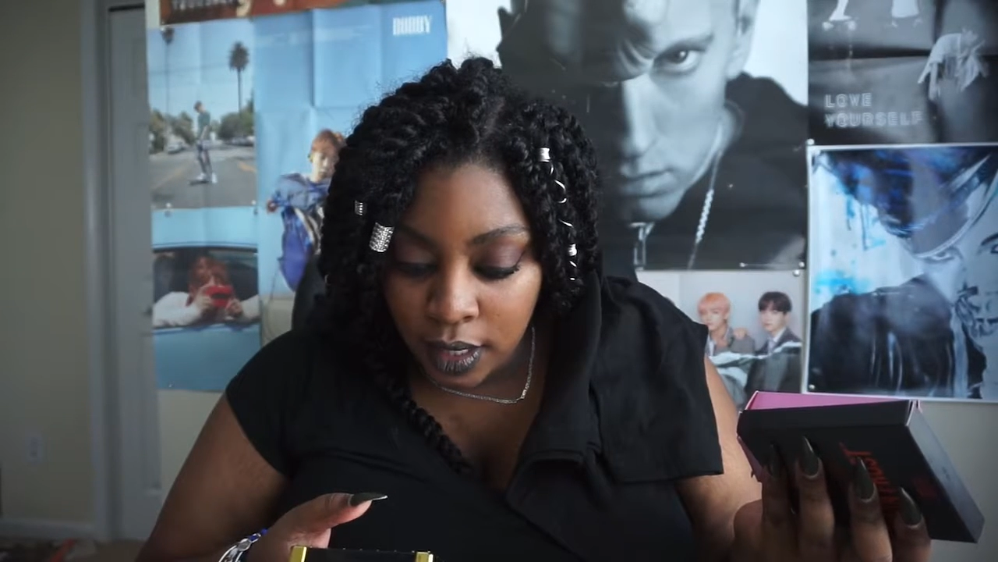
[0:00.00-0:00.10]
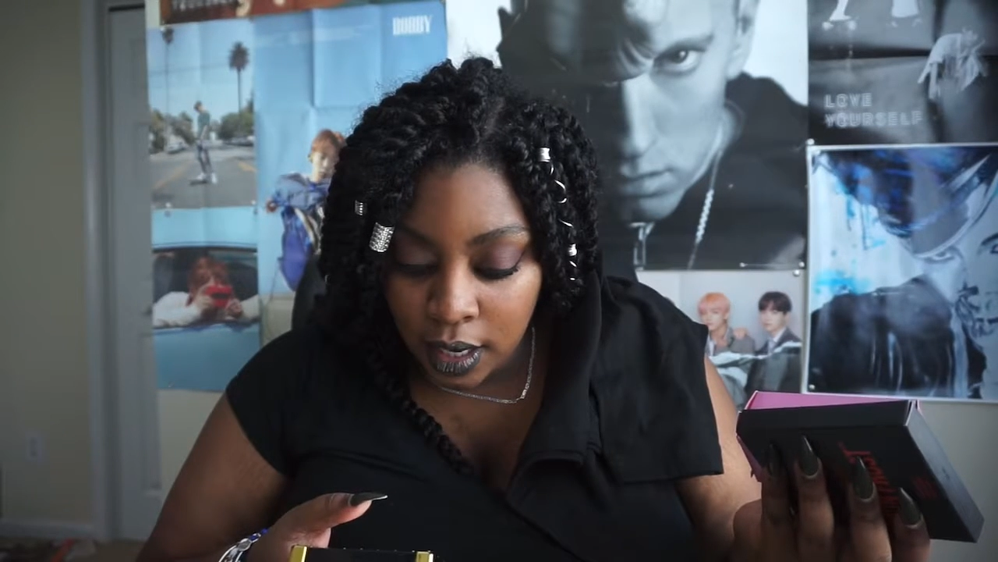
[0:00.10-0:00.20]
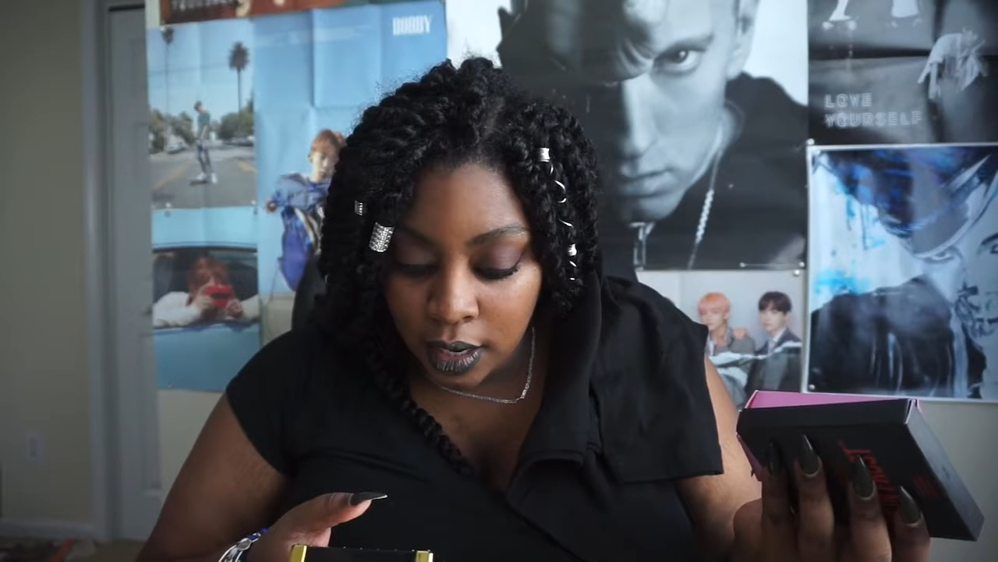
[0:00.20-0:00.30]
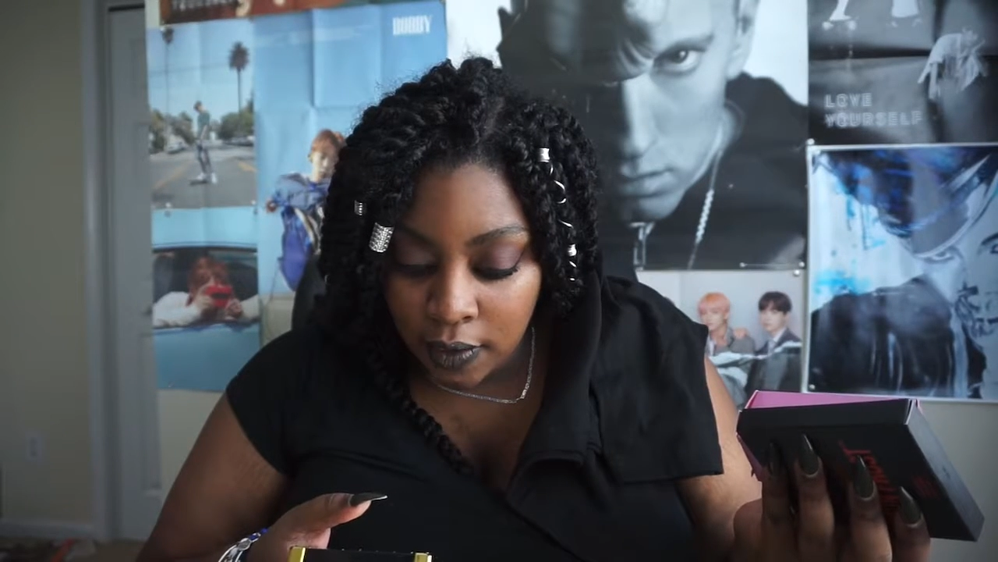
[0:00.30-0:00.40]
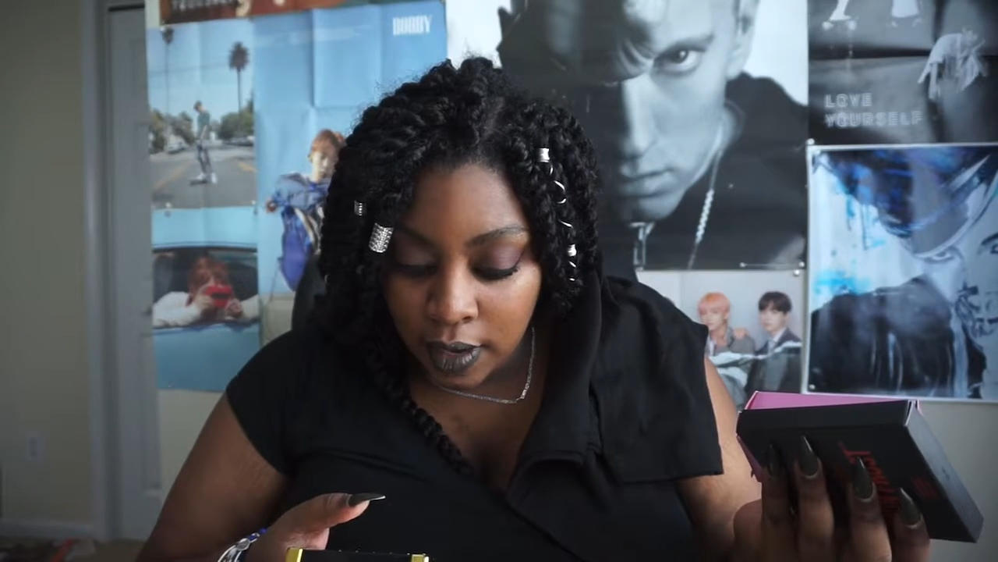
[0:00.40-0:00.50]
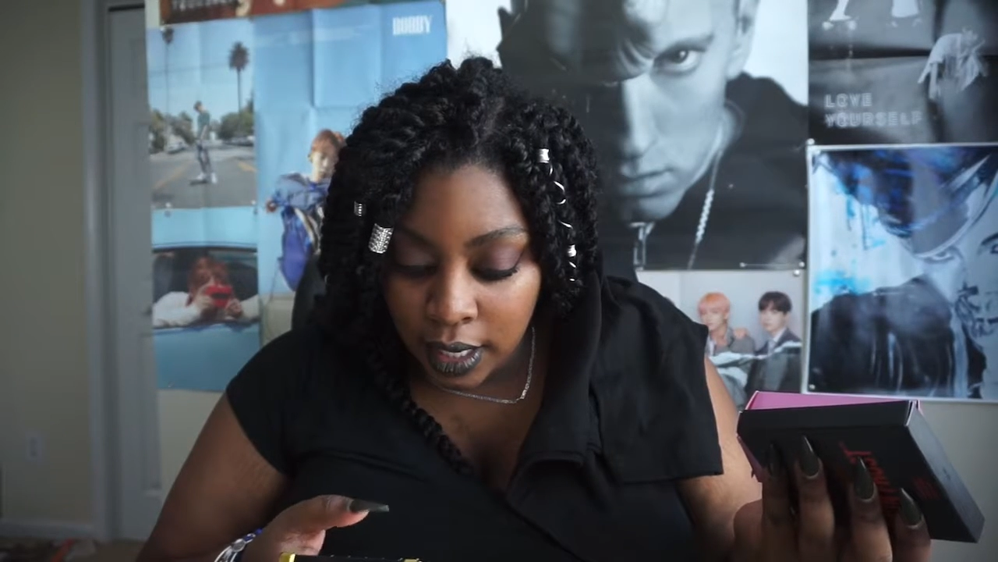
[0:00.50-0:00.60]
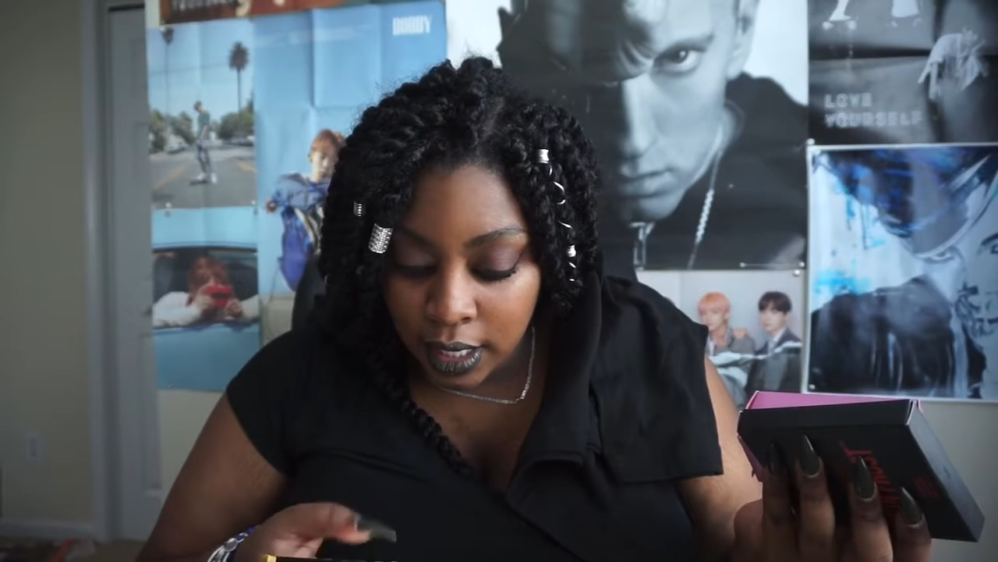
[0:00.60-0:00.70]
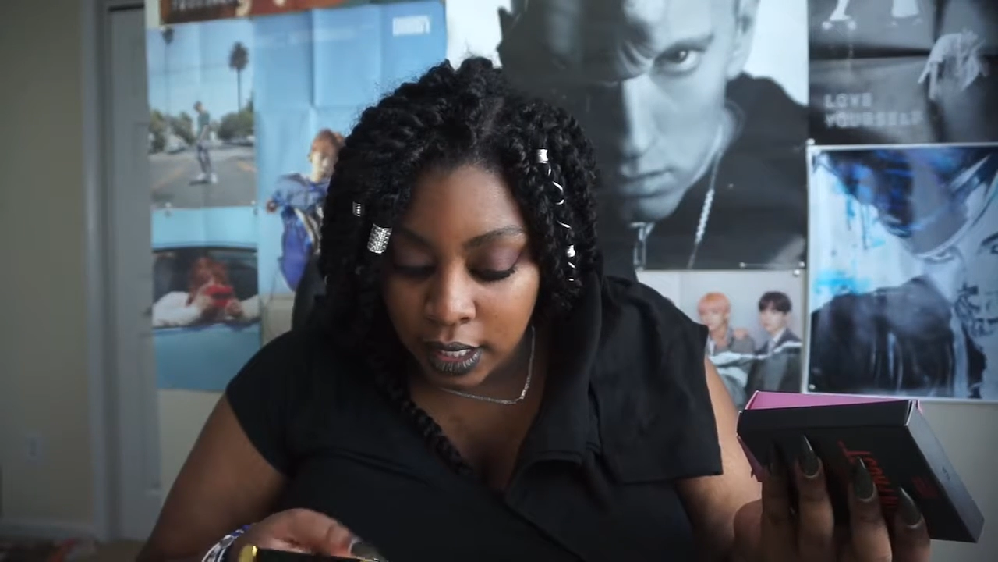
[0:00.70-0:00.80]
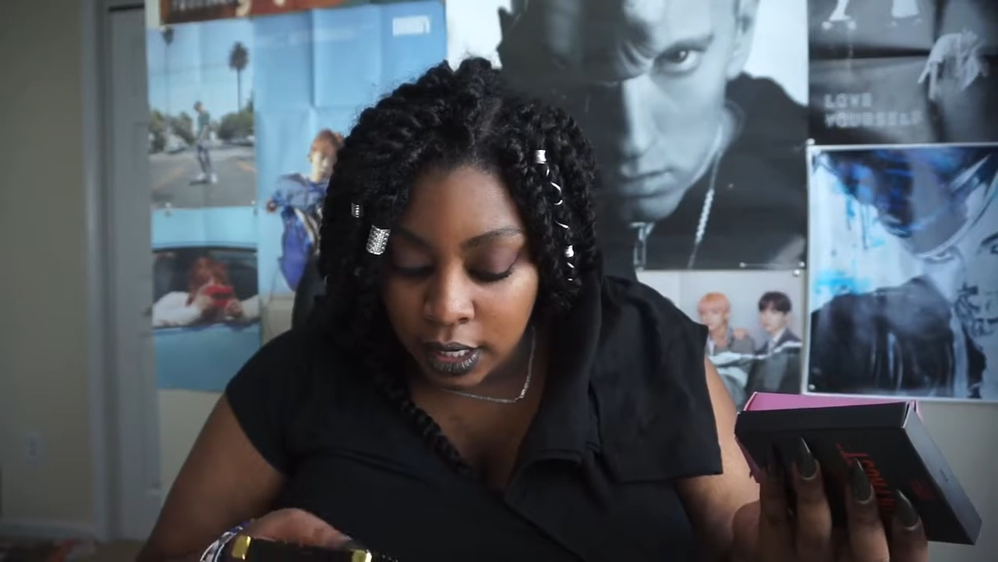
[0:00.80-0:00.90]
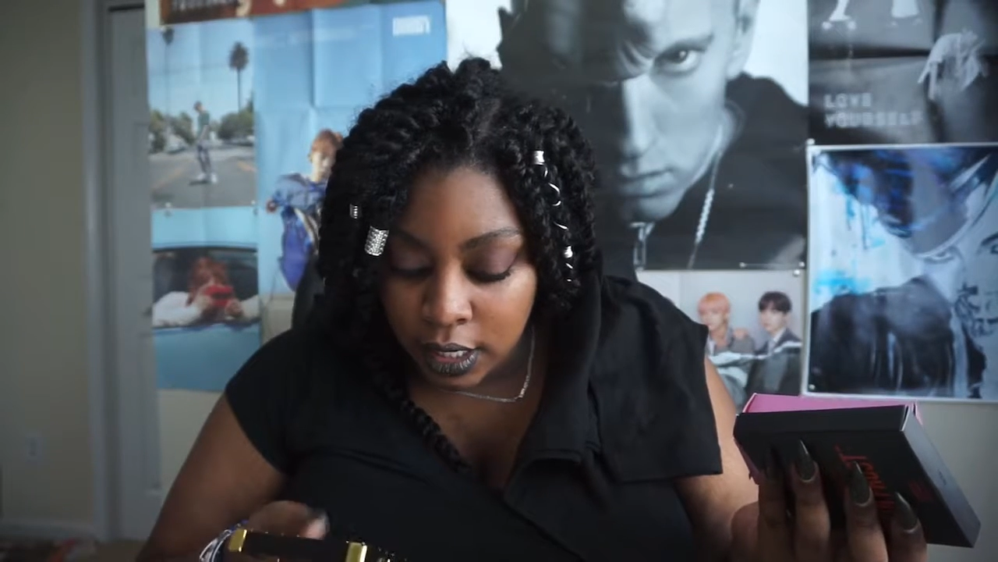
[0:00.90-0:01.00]
Alright,
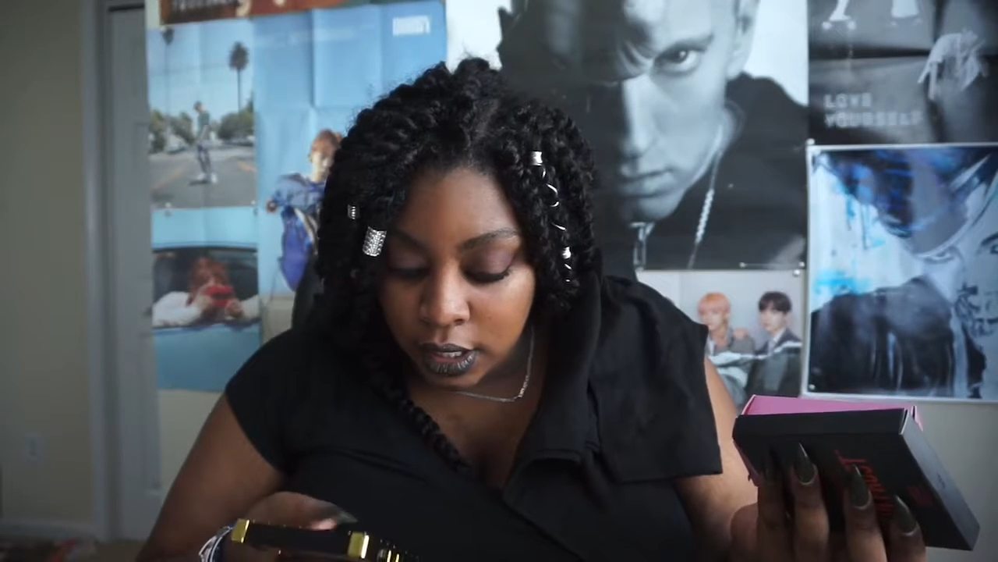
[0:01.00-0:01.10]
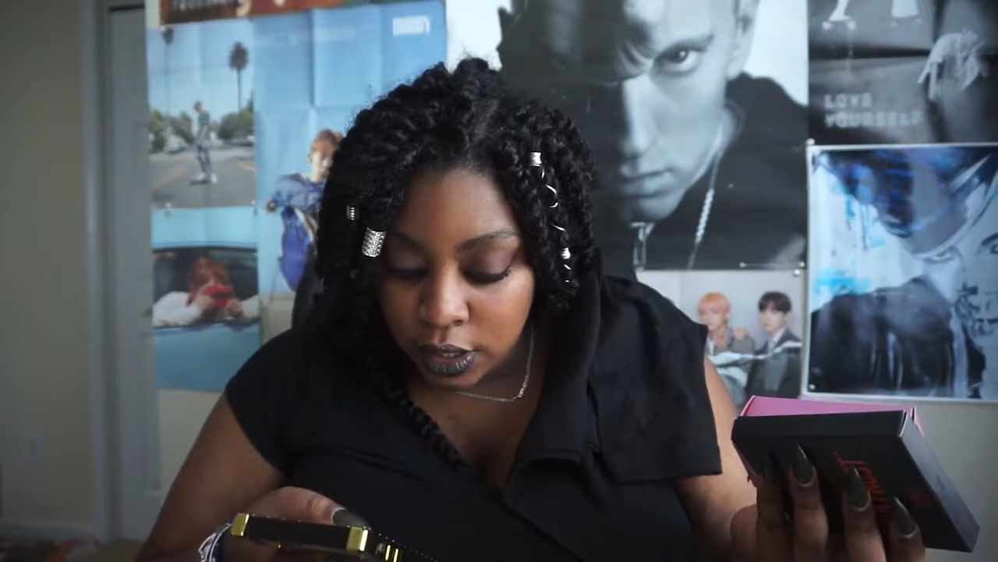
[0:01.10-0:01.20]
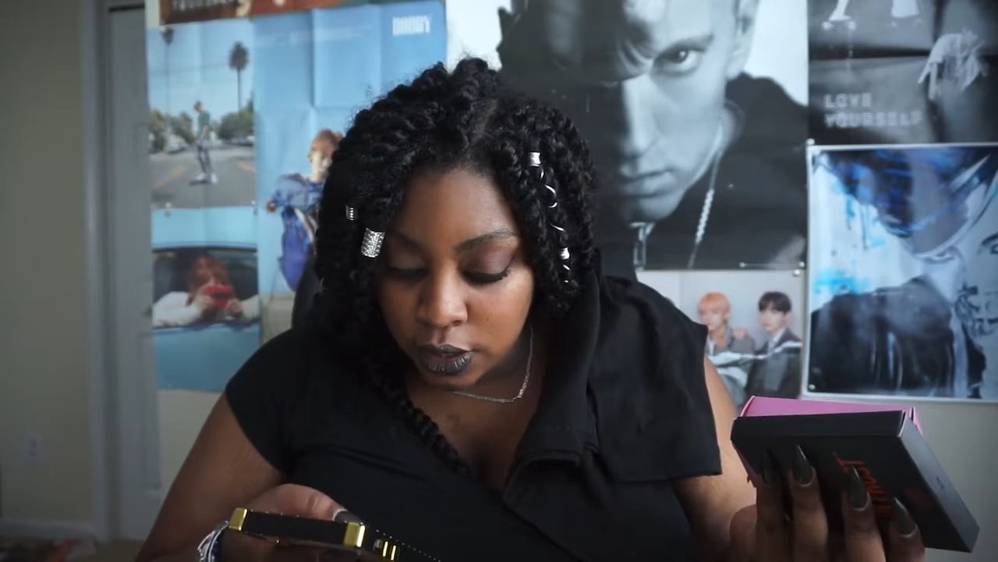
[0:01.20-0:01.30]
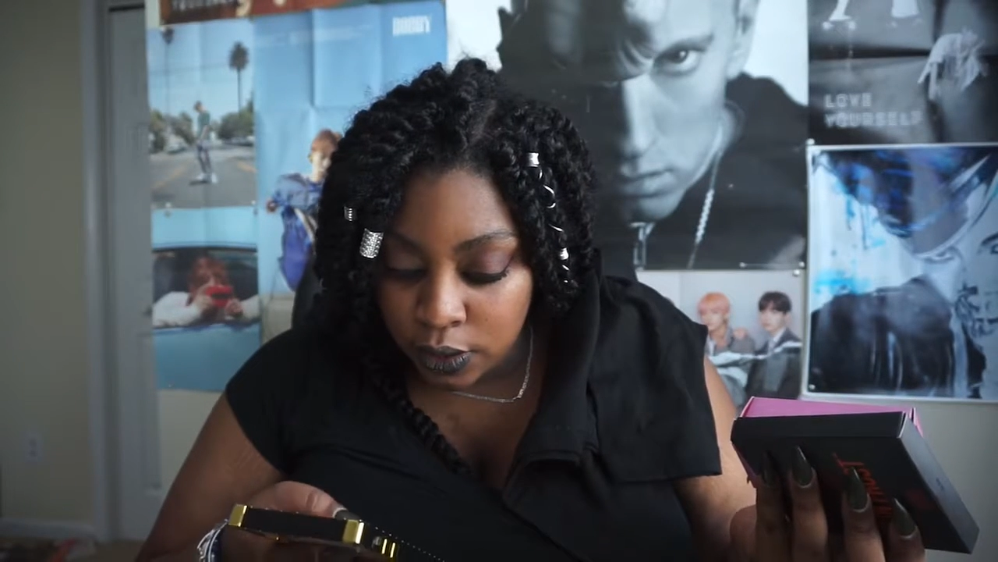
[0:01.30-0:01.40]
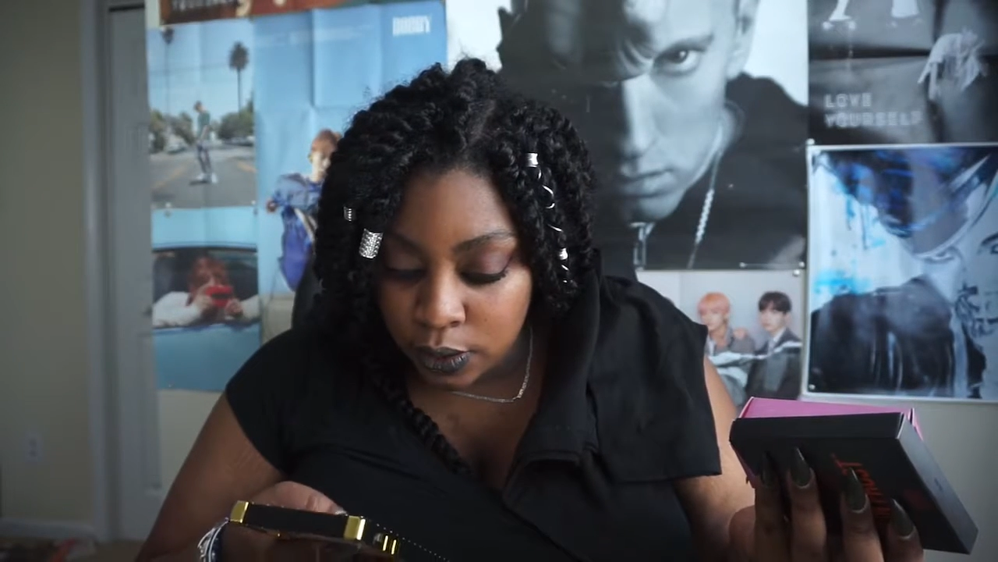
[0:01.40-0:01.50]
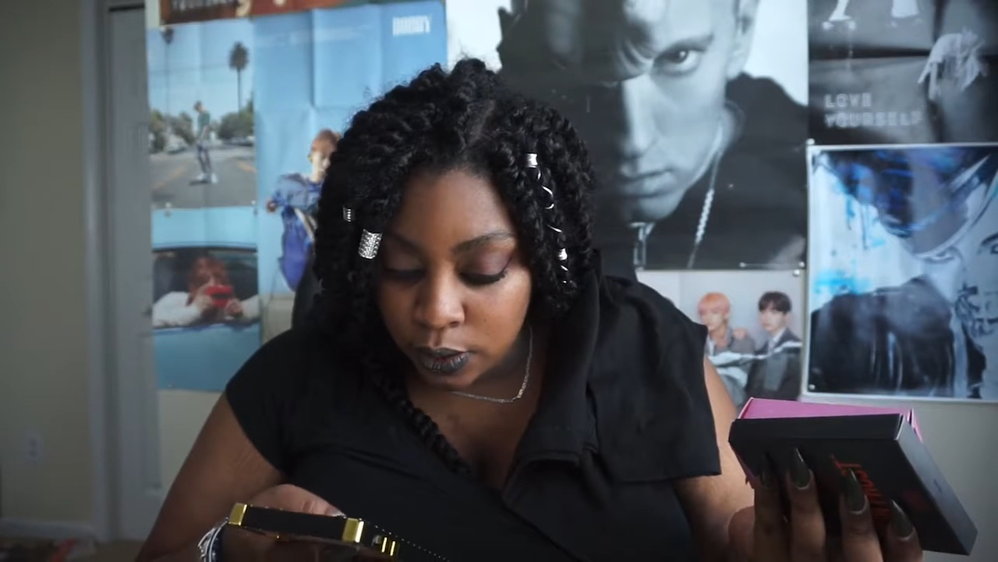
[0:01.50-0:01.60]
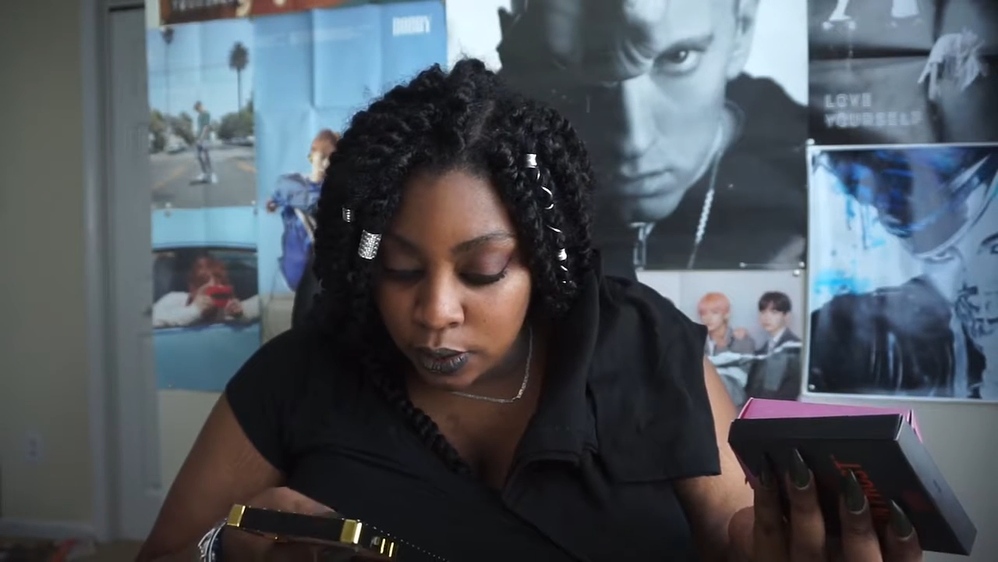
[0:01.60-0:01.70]
so